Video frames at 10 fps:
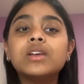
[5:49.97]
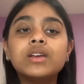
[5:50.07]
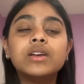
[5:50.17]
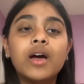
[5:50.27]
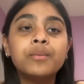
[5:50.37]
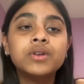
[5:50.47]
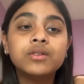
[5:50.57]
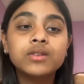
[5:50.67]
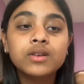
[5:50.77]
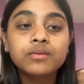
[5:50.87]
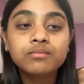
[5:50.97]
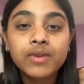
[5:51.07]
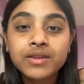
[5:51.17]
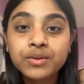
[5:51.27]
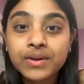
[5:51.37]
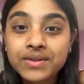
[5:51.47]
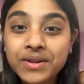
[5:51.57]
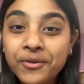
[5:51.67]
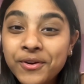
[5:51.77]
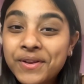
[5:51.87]
yeah, I've been using it, as you can see,
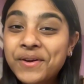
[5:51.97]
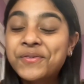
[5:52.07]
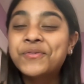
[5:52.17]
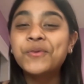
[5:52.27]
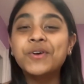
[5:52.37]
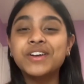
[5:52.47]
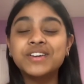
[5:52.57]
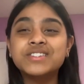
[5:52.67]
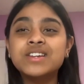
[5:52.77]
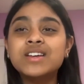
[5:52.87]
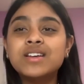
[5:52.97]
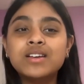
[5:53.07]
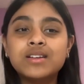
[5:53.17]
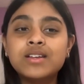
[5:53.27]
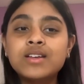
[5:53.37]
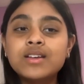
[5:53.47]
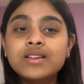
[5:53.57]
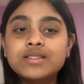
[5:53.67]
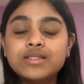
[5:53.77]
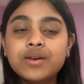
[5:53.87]
for like 4 years.
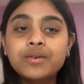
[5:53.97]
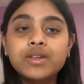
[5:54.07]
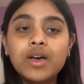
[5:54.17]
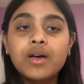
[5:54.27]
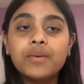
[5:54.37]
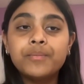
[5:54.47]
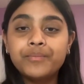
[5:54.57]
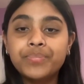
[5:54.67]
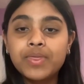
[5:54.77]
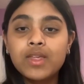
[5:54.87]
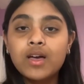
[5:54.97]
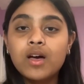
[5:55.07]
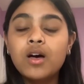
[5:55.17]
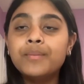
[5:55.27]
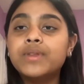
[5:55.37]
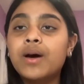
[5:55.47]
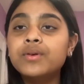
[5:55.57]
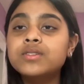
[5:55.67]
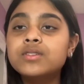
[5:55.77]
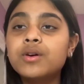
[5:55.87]
So yeah, that
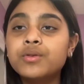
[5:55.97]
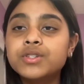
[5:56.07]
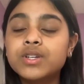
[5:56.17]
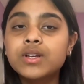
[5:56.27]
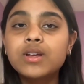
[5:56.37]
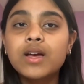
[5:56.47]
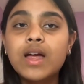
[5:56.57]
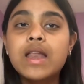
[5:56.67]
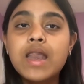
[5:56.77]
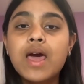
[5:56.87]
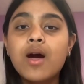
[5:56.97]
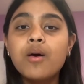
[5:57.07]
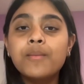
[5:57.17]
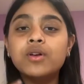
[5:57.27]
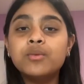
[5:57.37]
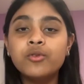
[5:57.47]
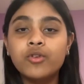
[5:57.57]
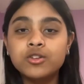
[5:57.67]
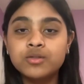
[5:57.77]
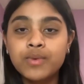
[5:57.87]
was Notion, and now I'm gonna move
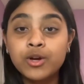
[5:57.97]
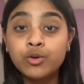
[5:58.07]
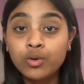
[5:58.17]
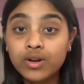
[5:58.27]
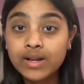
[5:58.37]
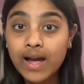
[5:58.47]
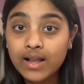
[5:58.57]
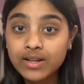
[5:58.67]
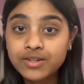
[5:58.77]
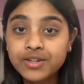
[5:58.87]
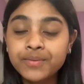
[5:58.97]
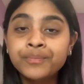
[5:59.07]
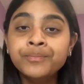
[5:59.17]
on to my Google Calendar.